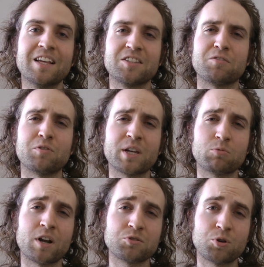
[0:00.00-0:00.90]
So if you like
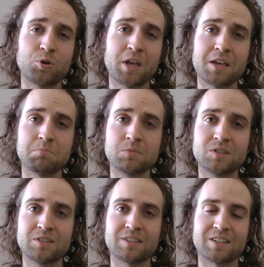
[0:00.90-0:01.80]
retro
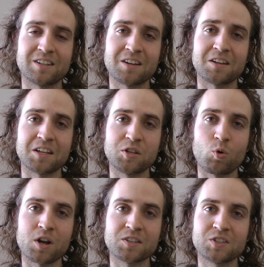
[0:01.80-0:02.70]
games and you
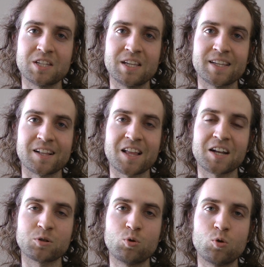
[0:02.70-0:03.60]
want to see a lot
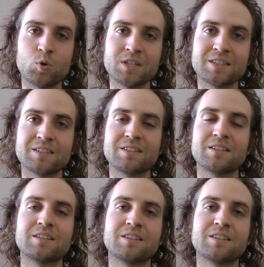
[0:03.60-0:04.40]
of cool ones,